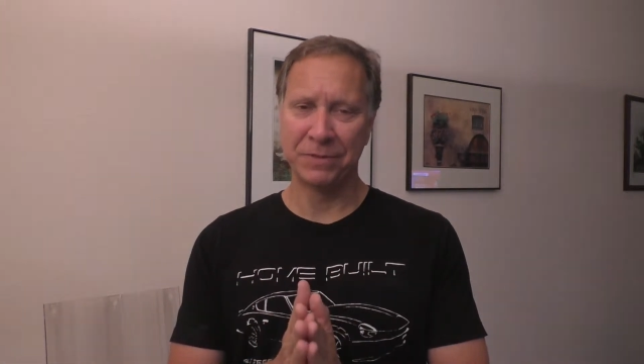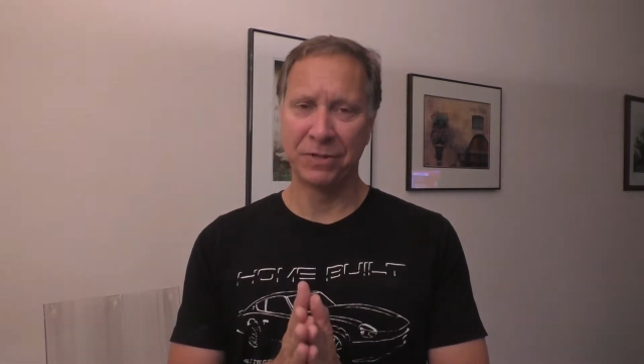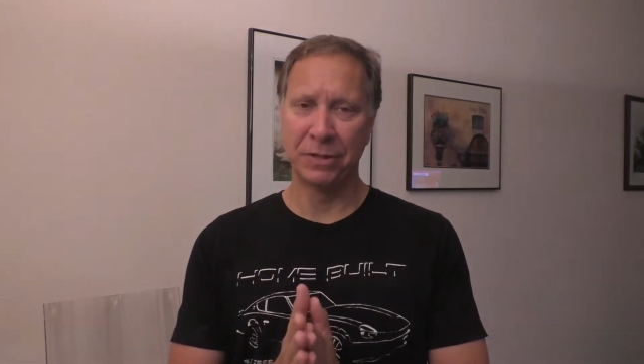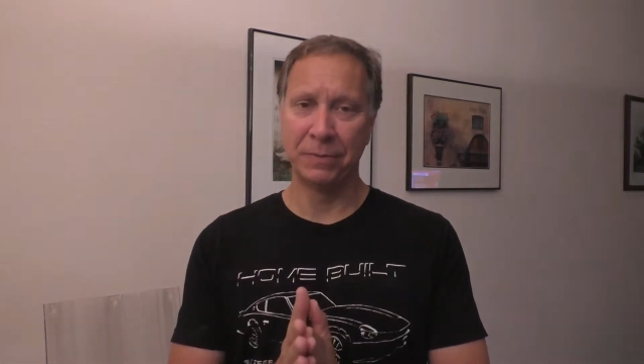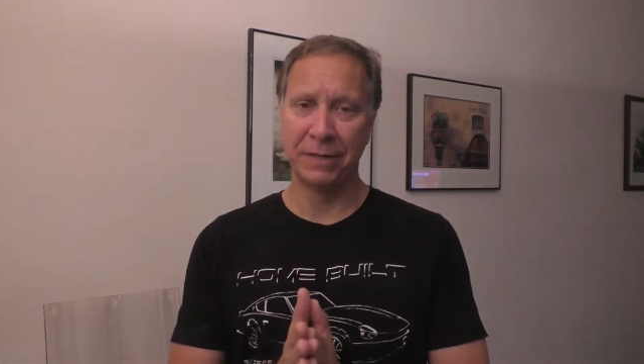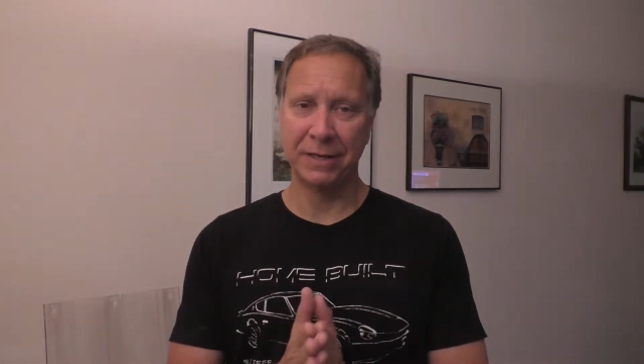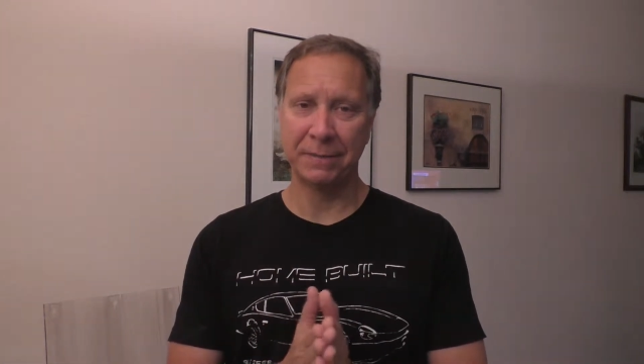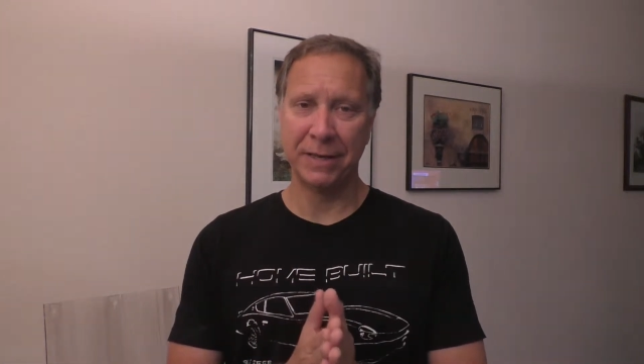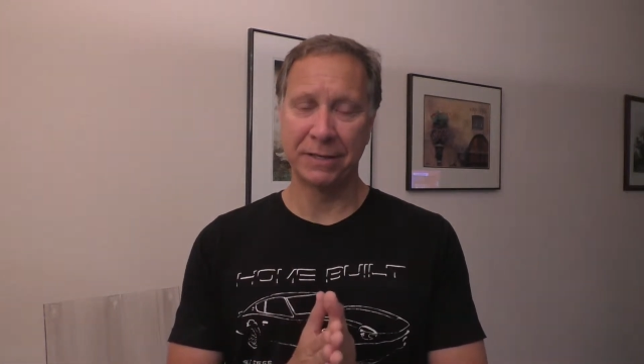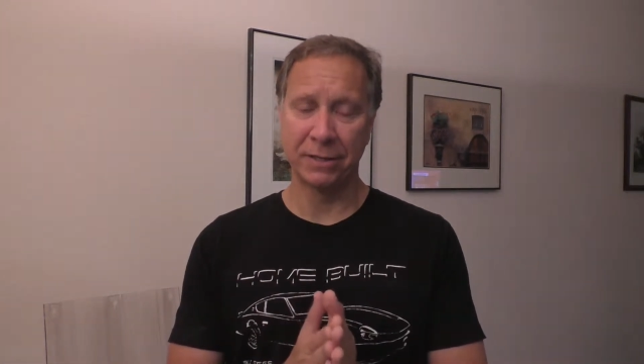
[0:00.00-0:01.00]
The humidity
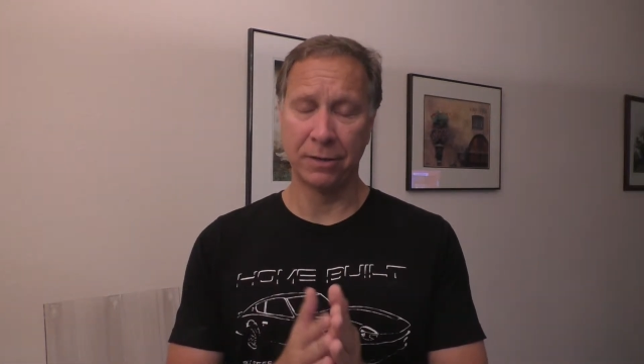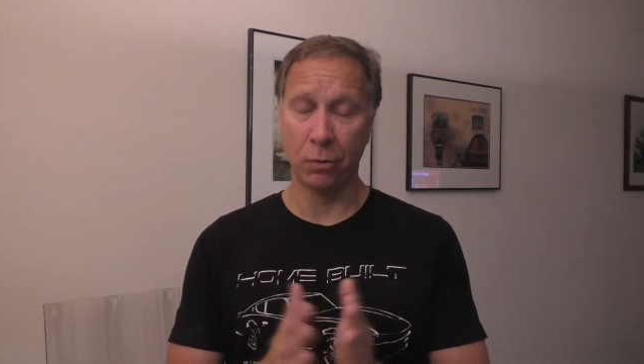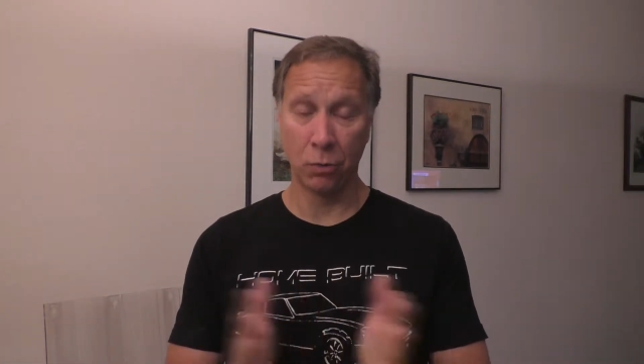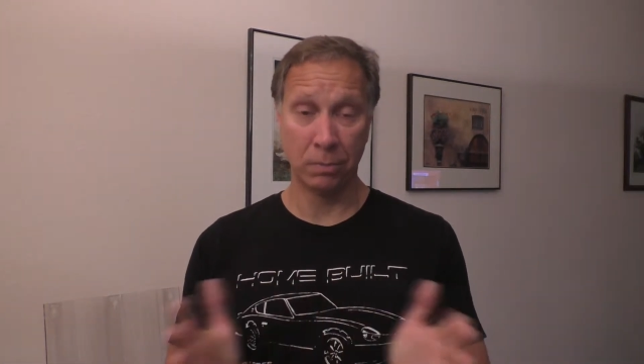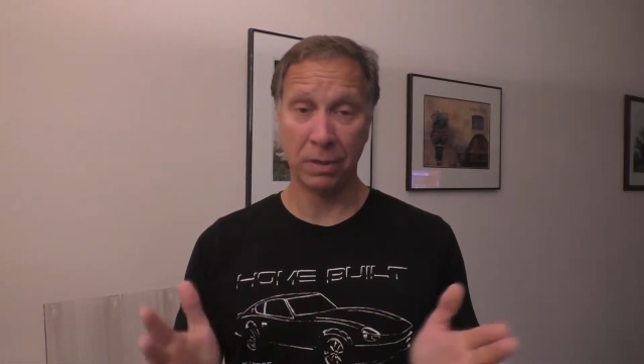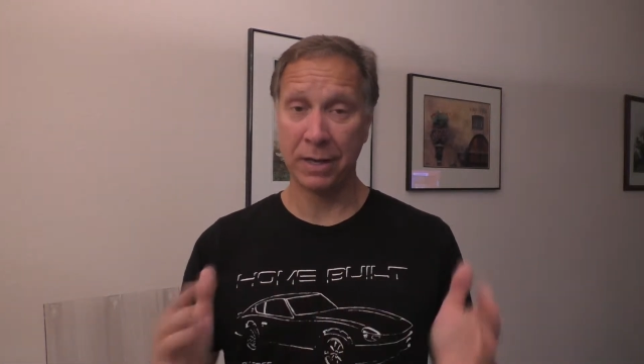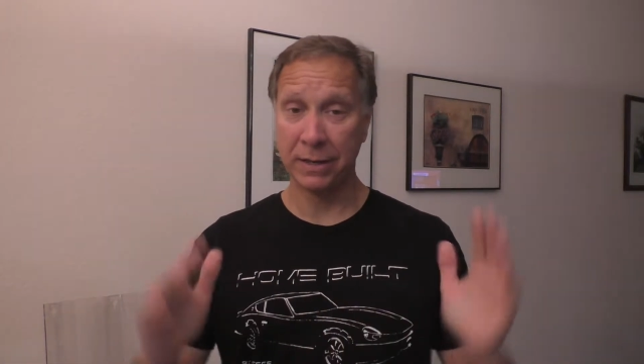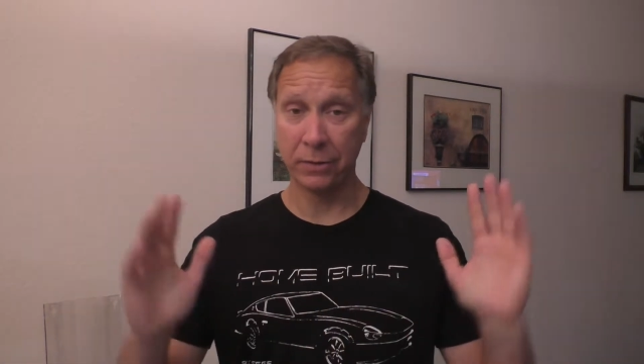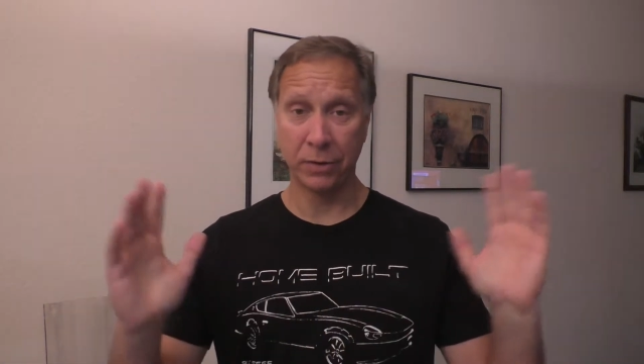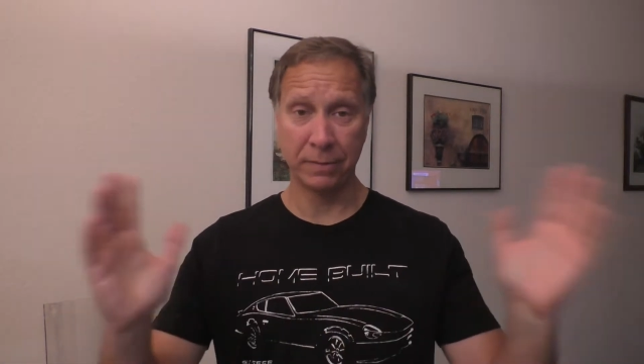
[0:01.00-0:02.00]
makes it horrible, and I
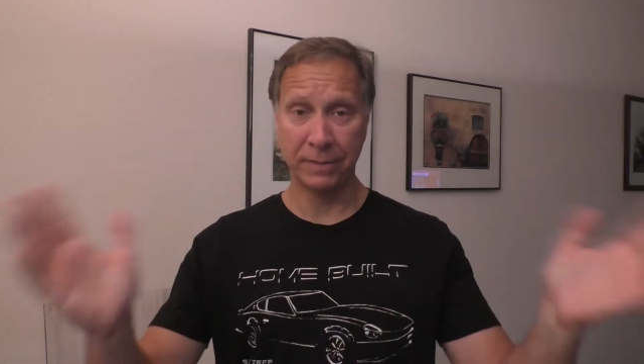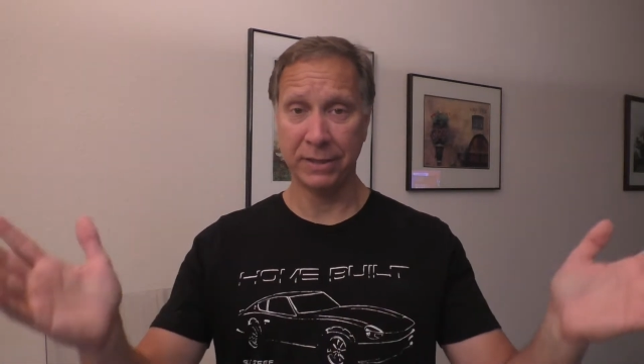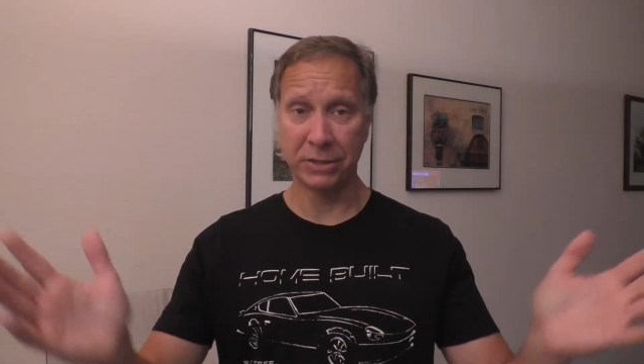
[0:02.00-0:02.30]
know it can be